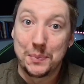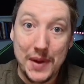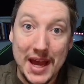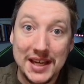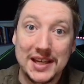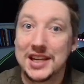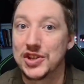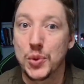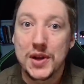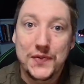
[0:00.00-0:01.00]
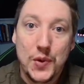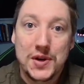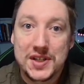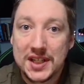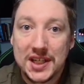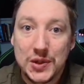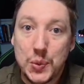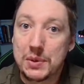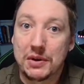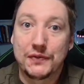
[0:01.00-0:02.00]
Back in twenty fourteen,
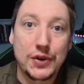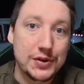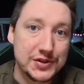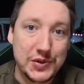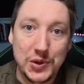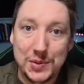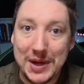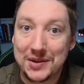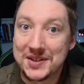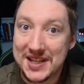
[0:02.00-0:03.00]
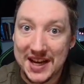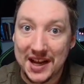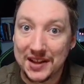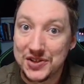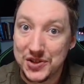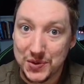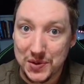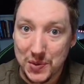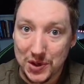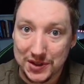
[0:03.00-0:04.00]
we were first told about Dead Island two in the
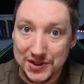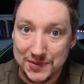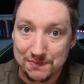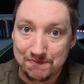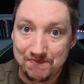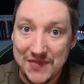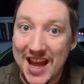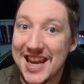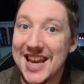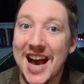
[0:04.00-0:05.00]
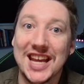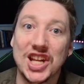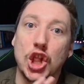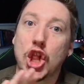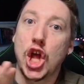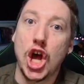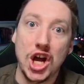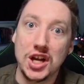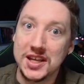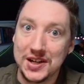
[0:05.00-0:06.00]
works. Nine
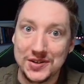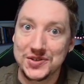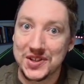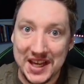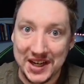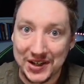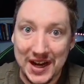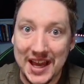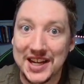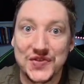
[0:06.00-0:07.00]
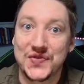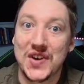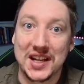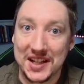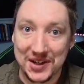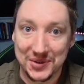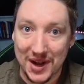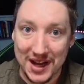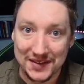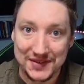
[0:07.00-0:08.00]
long years later, and it's finally
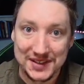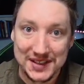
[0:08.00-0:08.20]
arrived.